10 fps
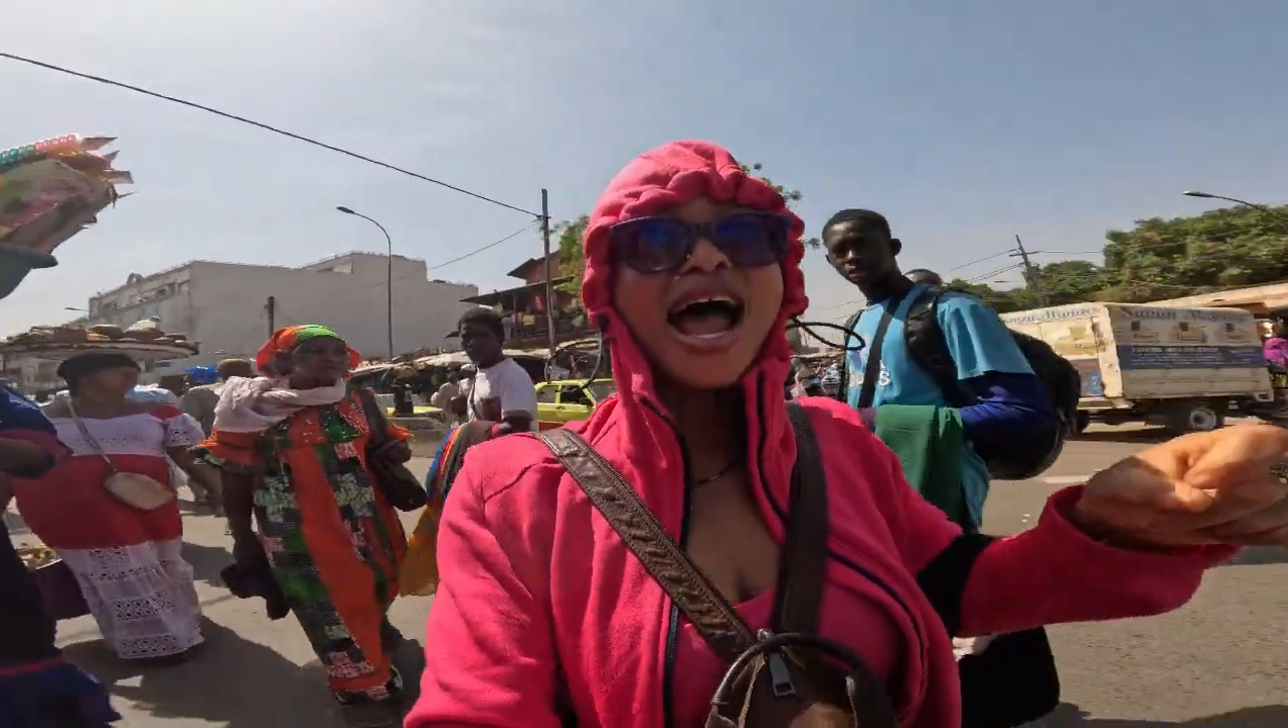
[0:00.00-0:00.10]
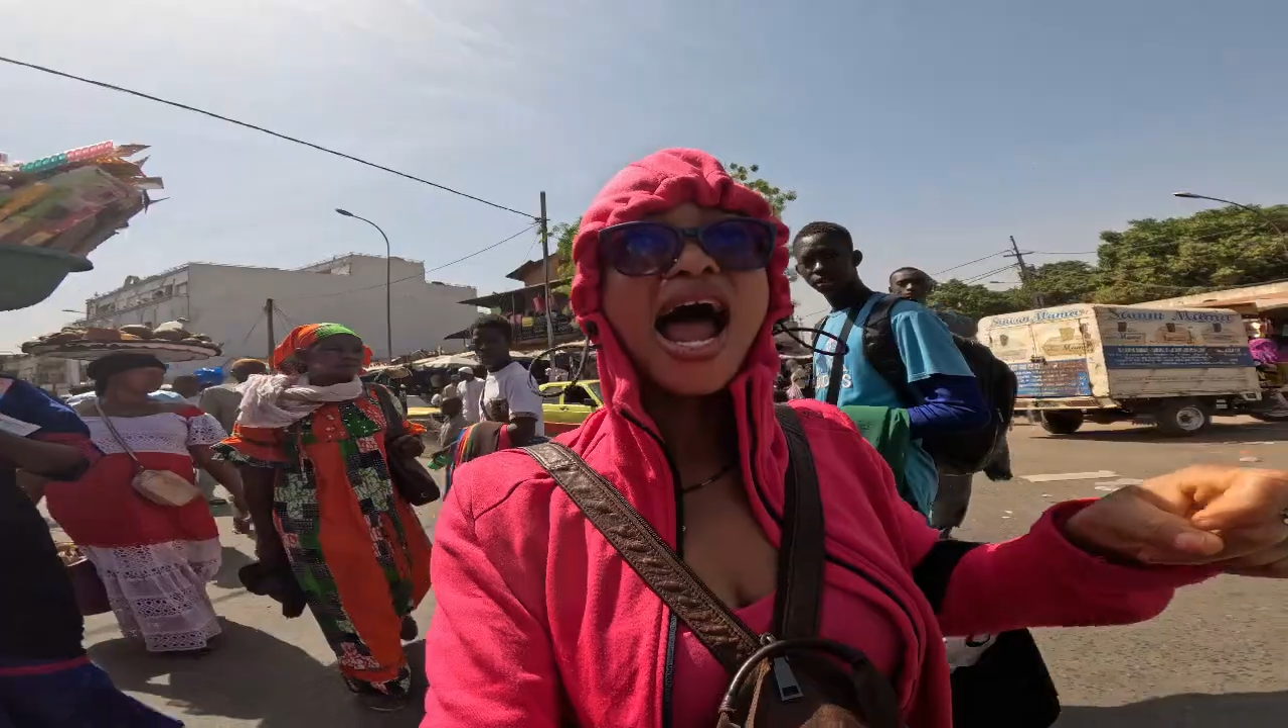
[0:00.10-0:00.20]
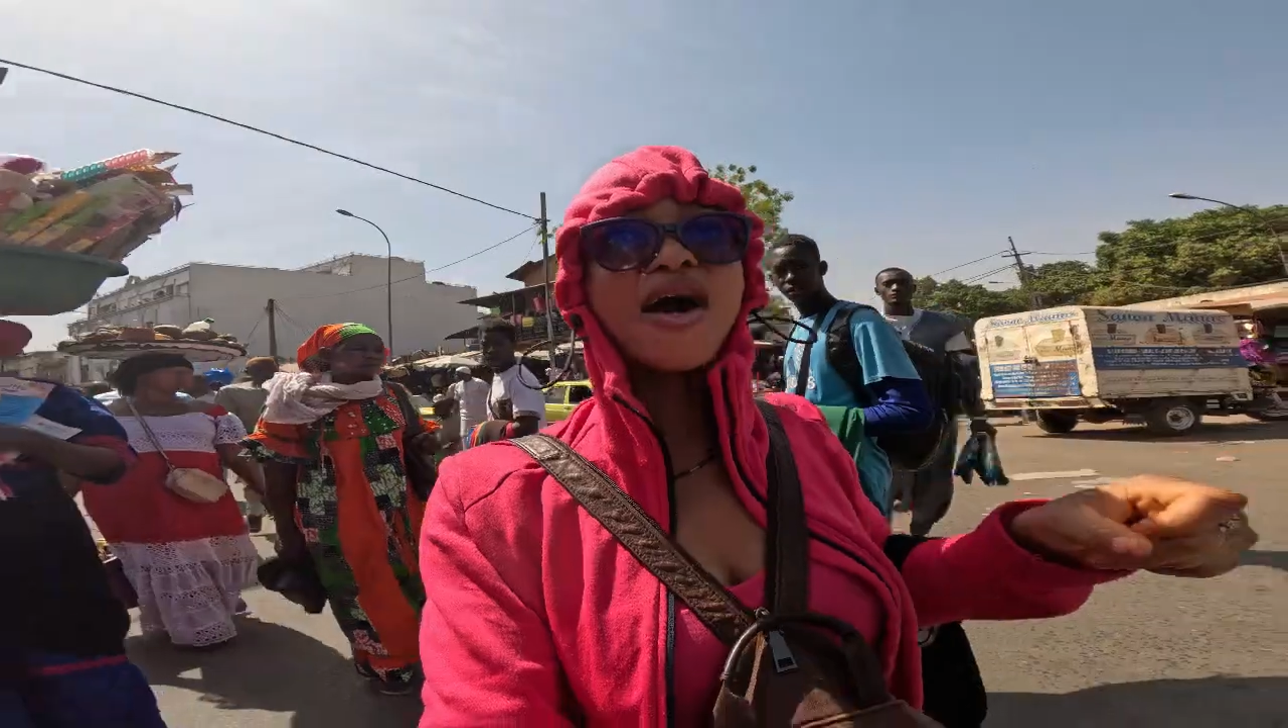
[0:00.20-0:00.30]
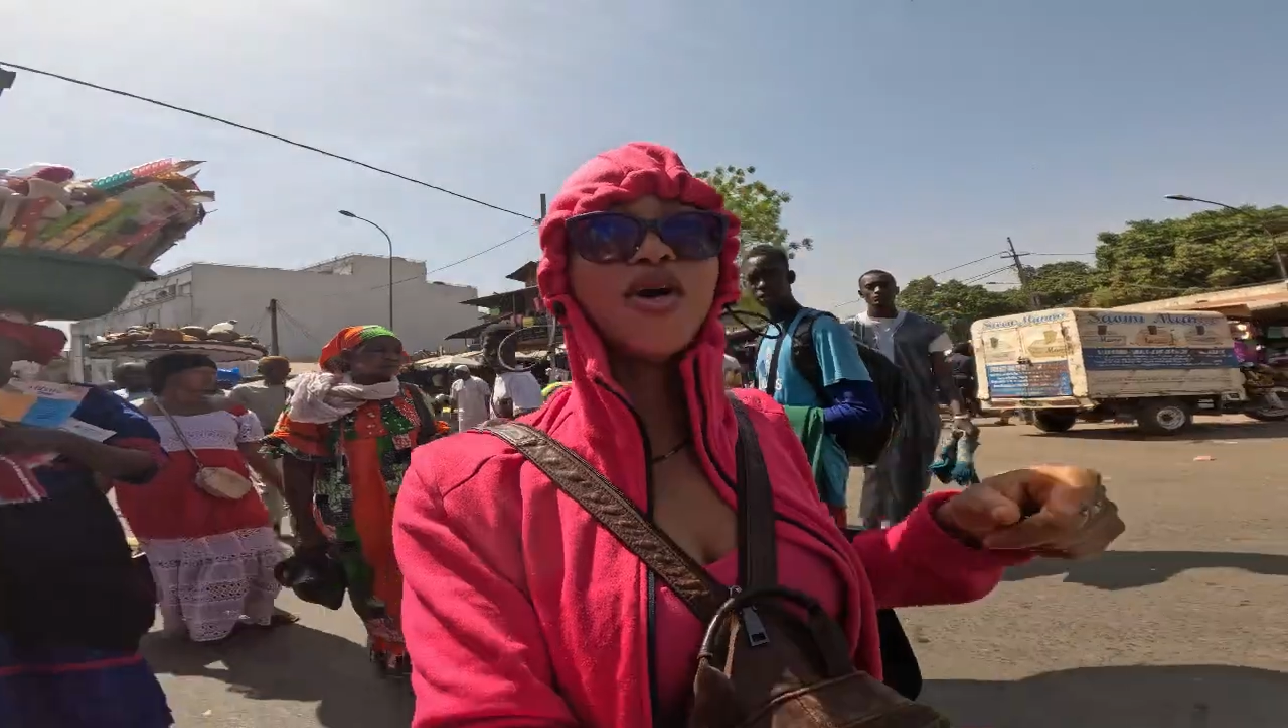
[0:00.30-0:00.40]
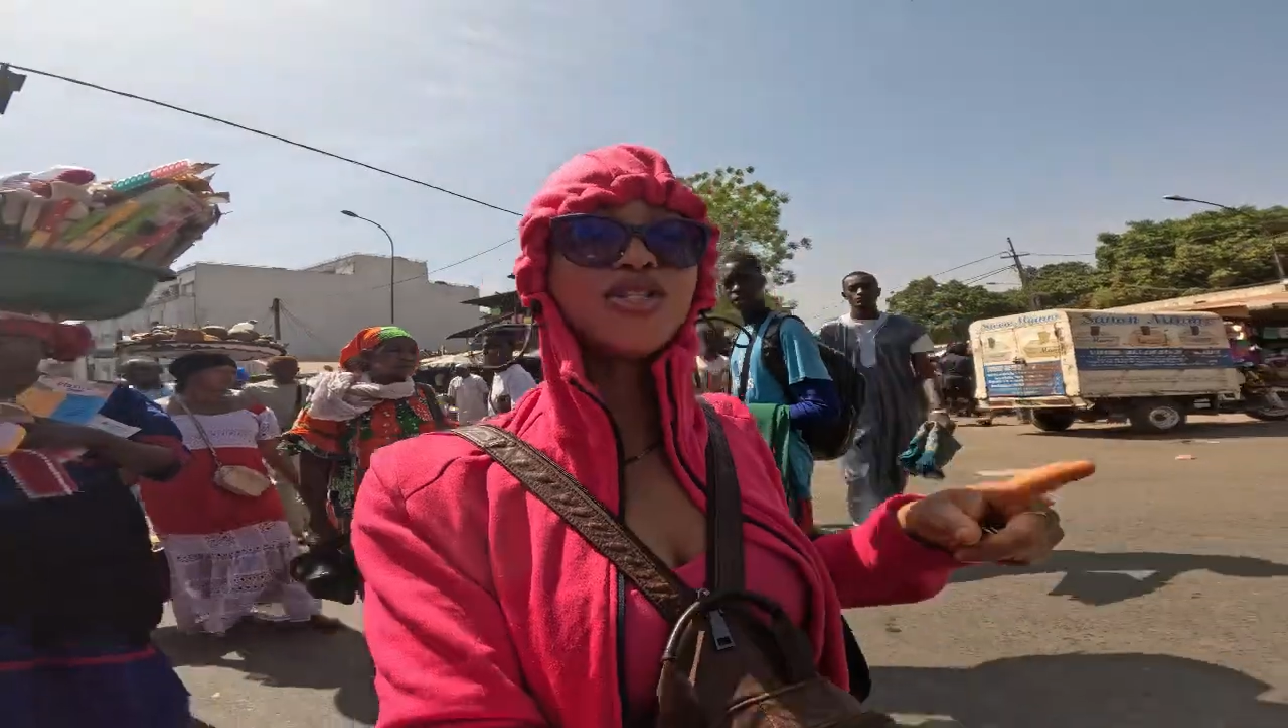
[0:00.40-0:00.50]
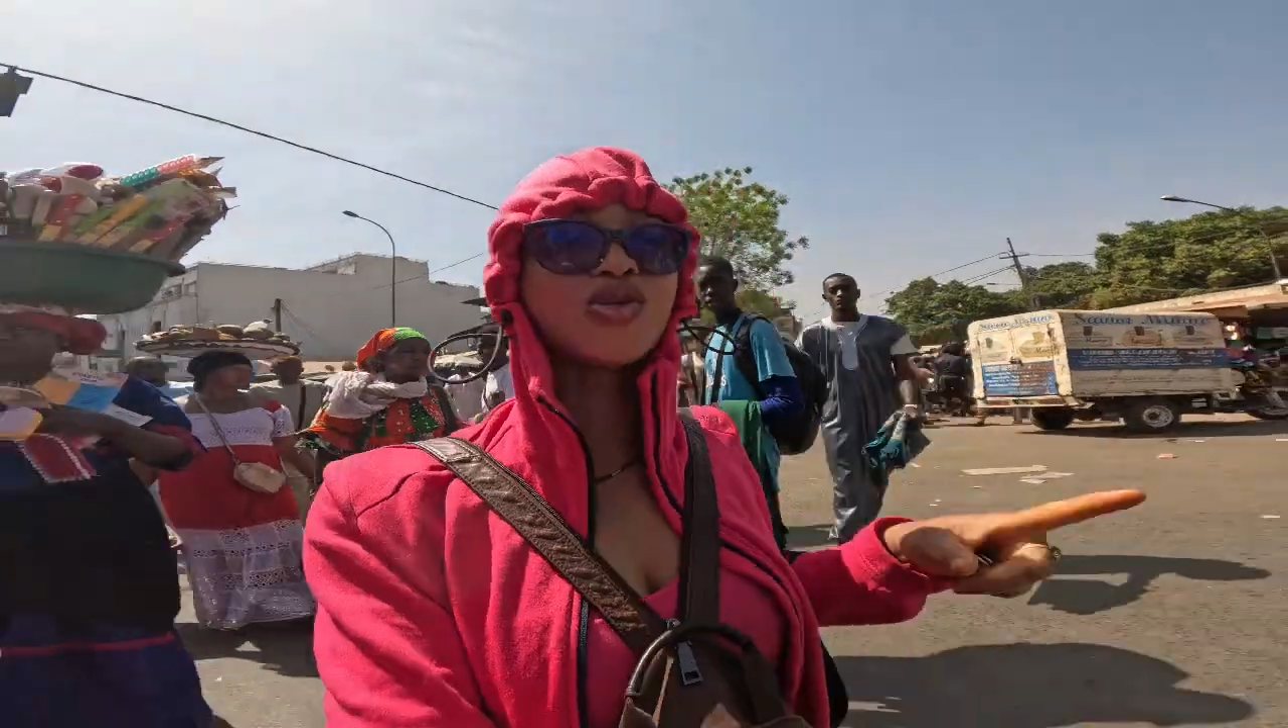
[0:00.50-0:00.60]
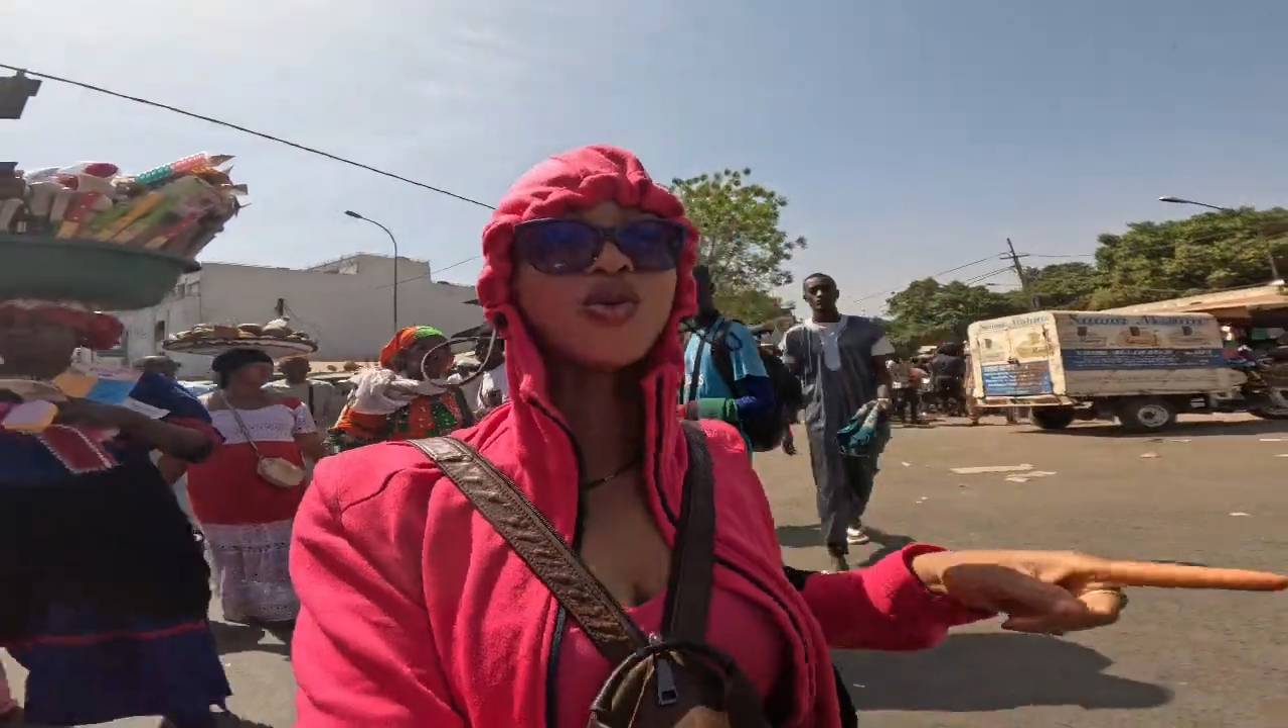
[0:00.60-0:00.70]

I want to